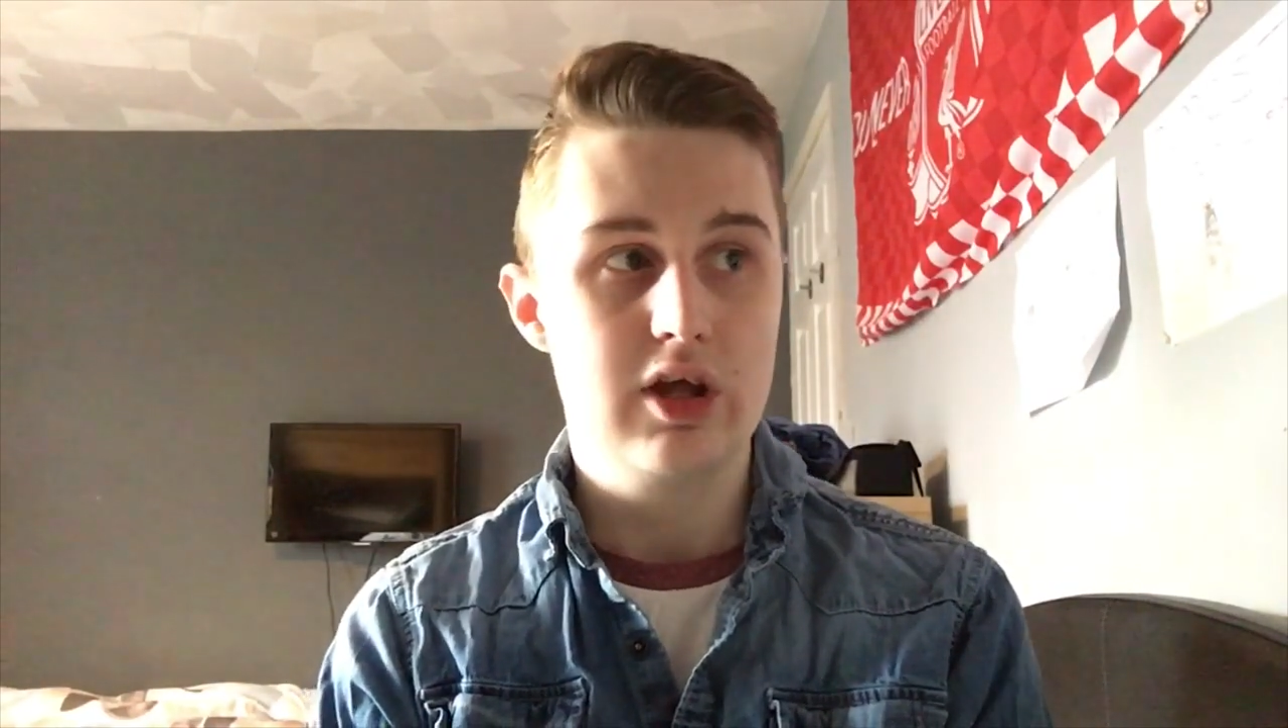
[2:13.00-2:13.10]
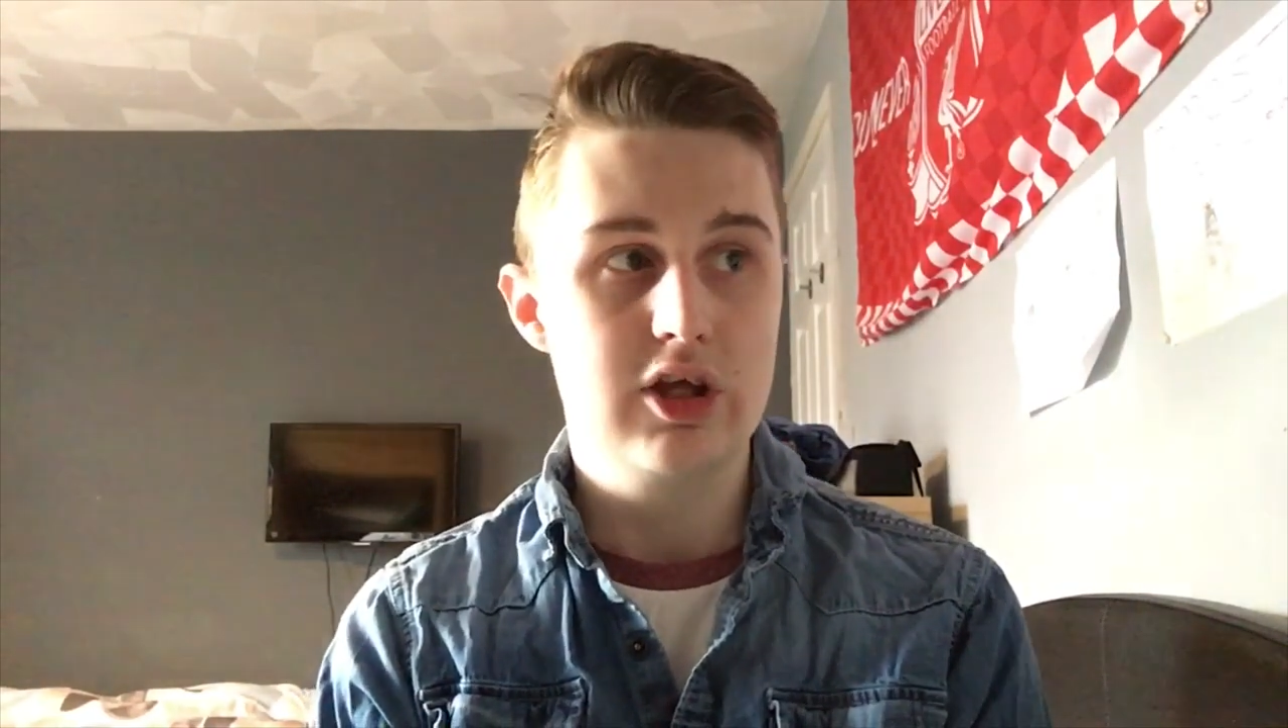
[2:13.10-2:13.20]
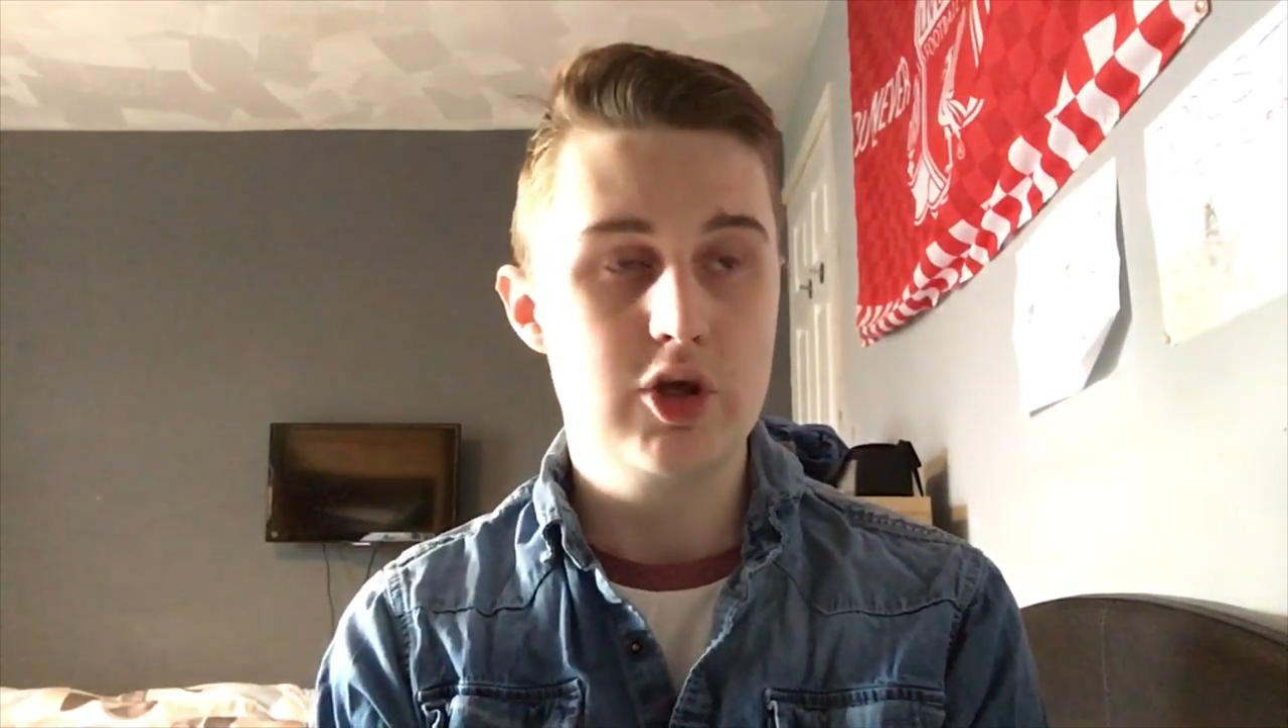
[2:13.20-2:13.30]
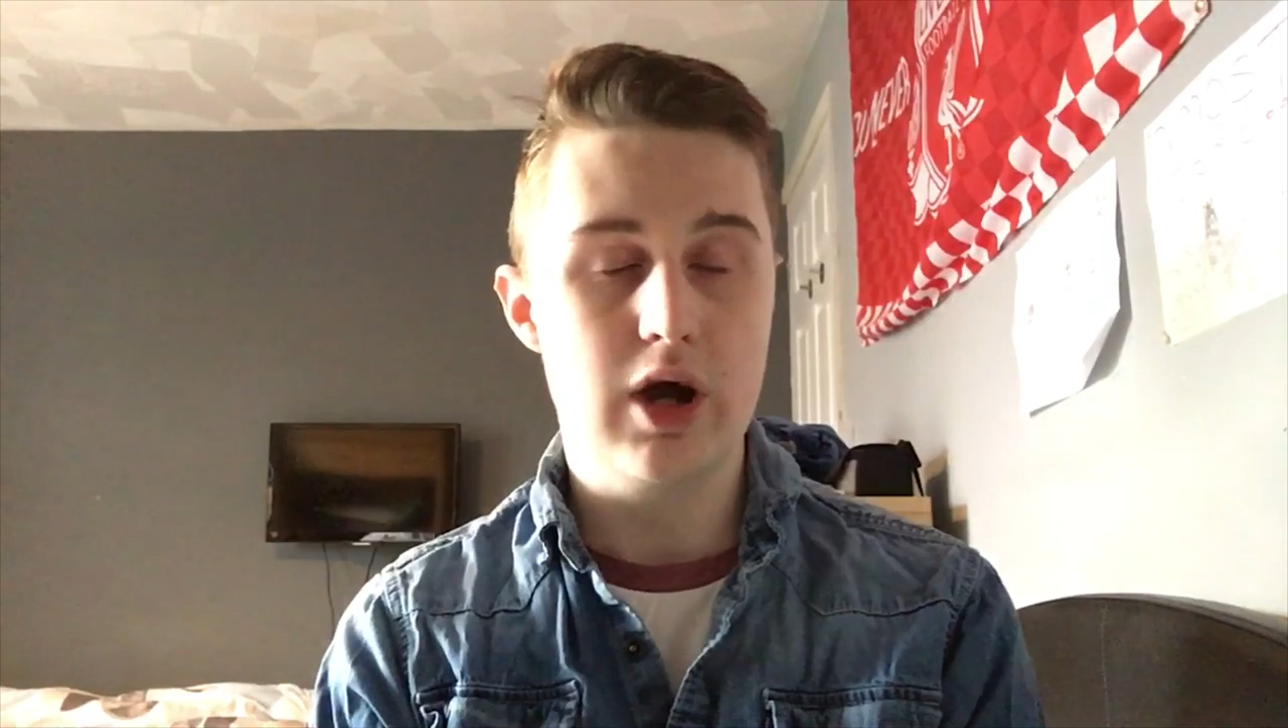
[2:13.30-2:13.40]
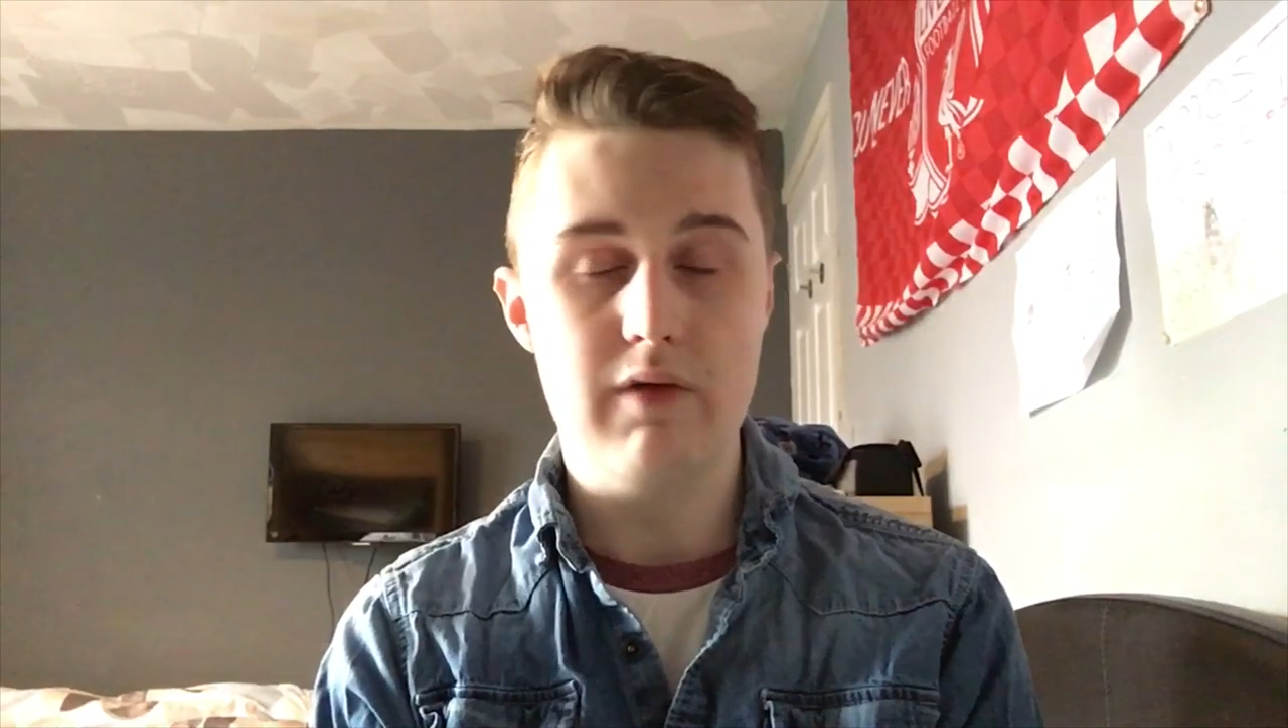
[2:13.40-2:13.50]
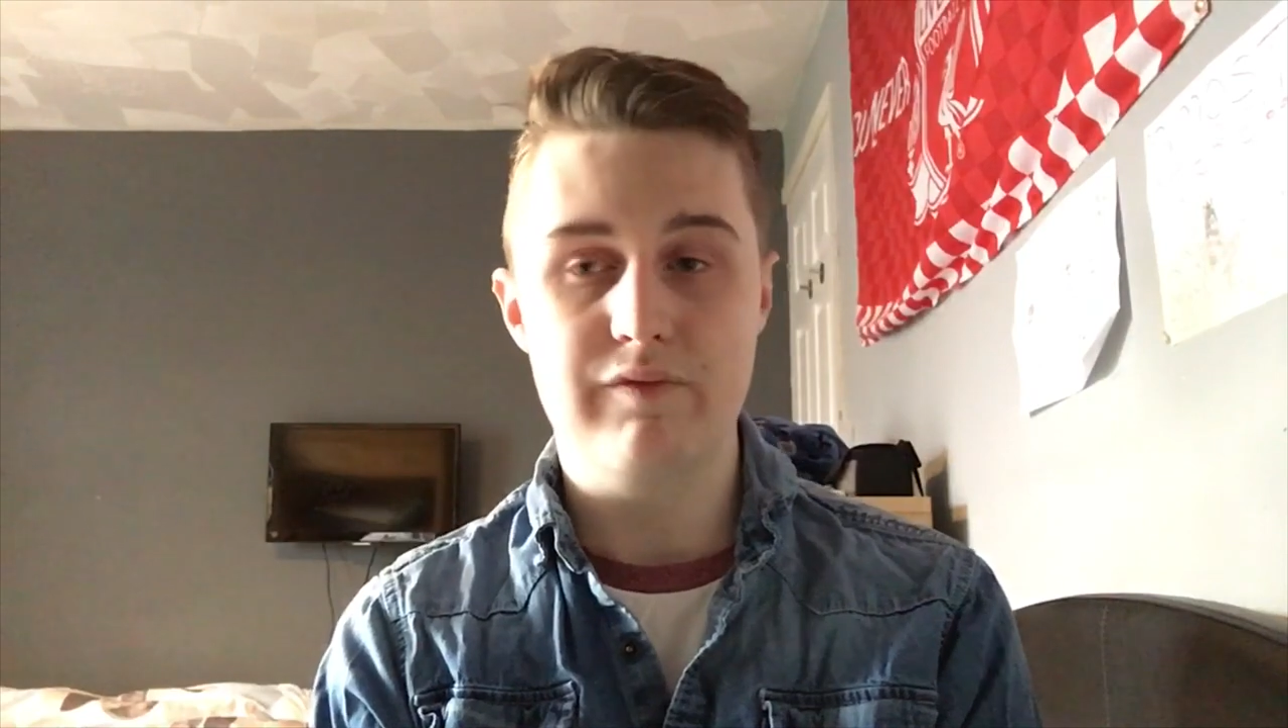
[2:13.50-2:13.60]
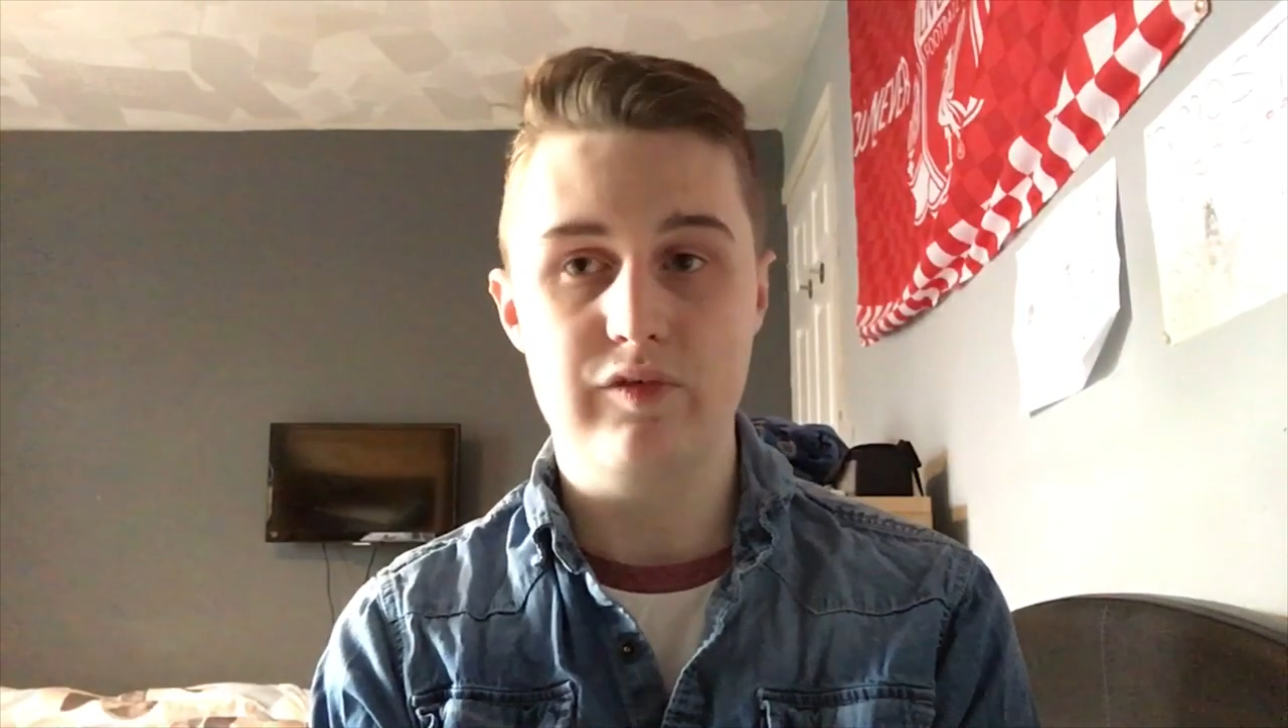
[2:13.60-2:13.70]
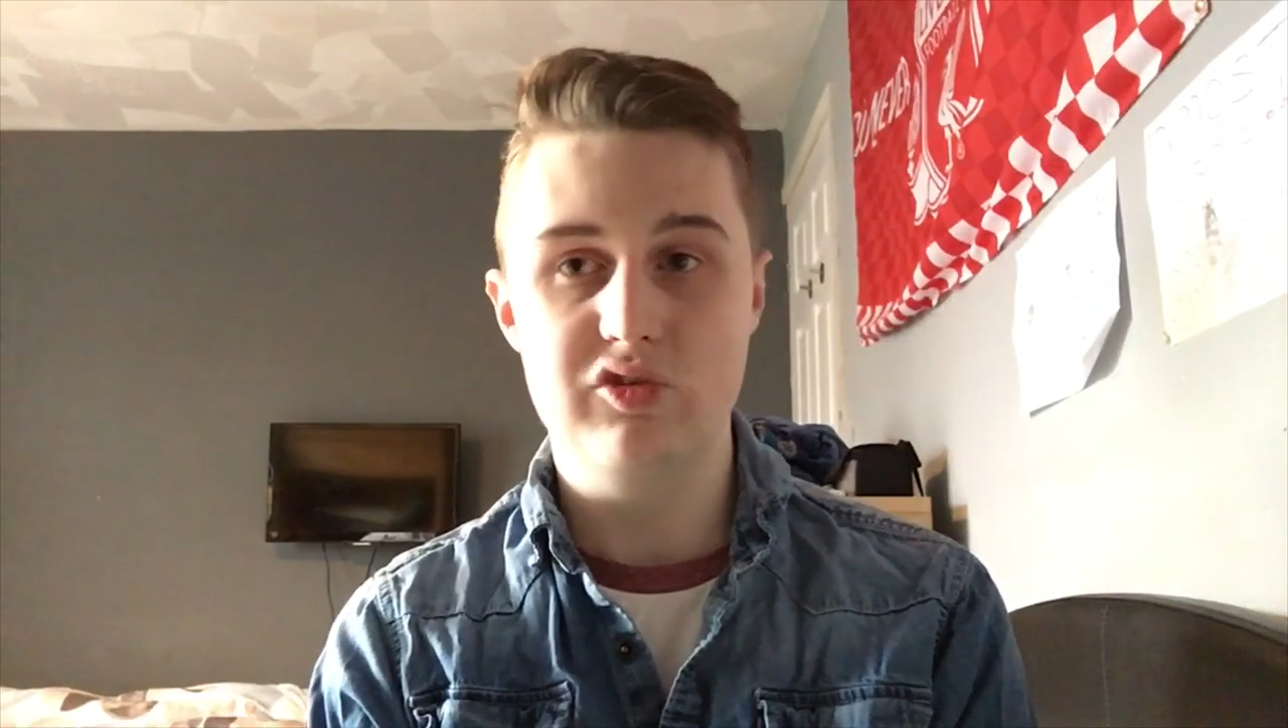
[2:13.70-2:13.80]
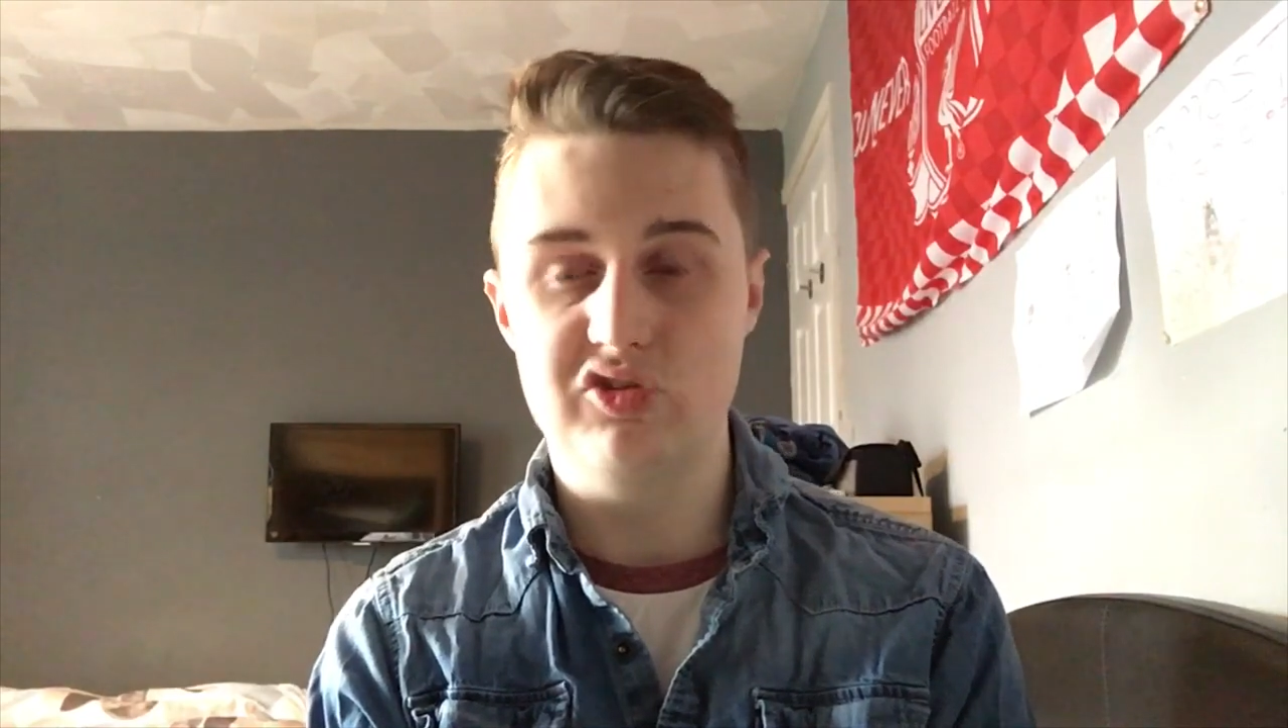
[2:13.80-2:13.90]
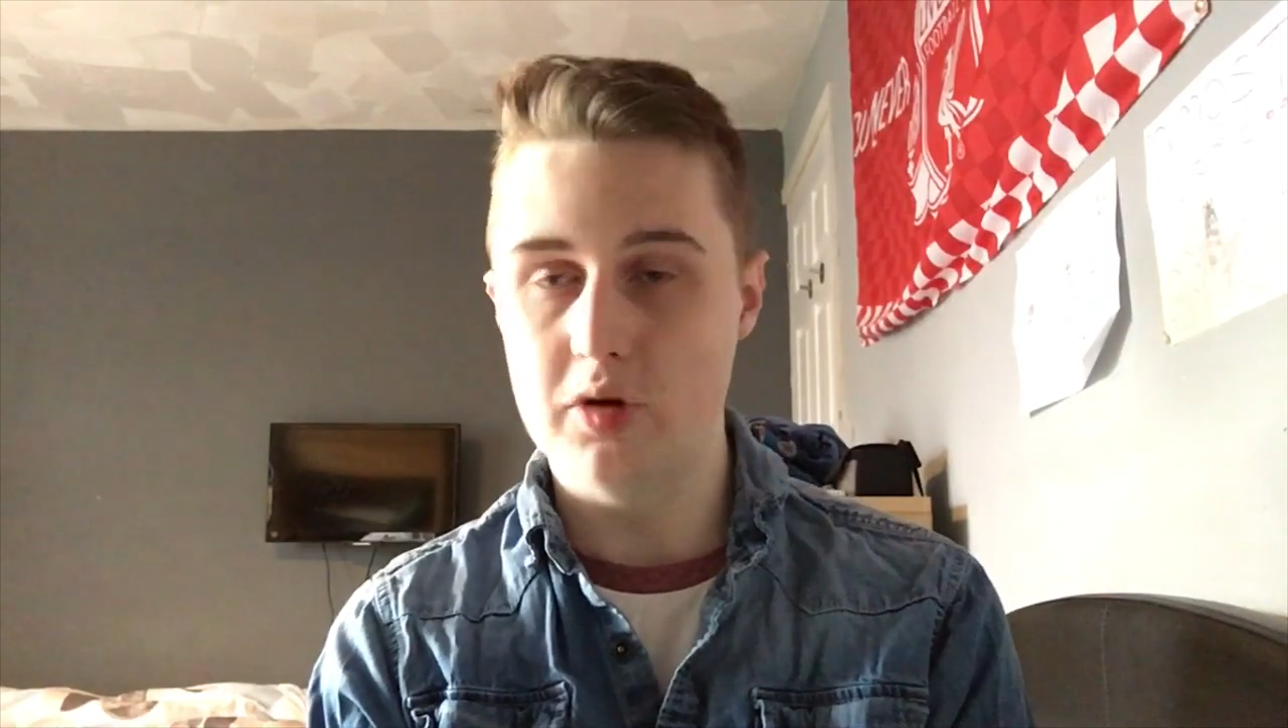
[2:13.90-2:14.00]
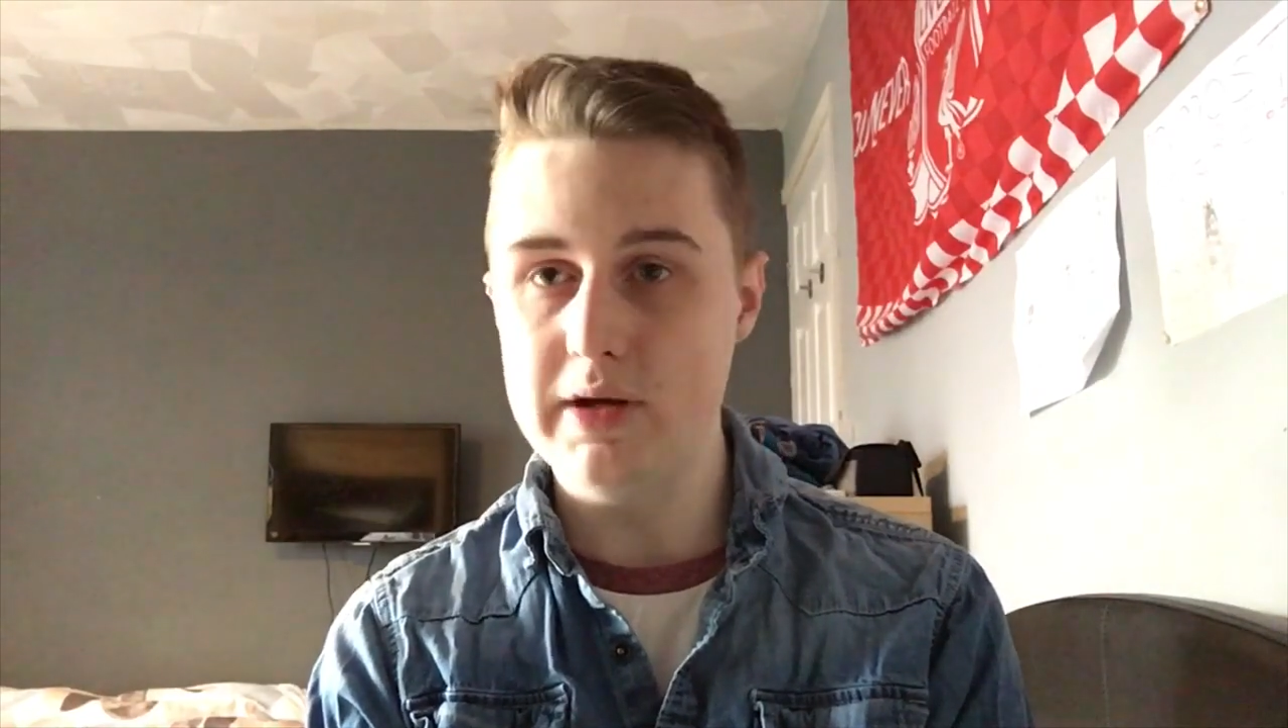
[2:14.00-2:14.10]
you have so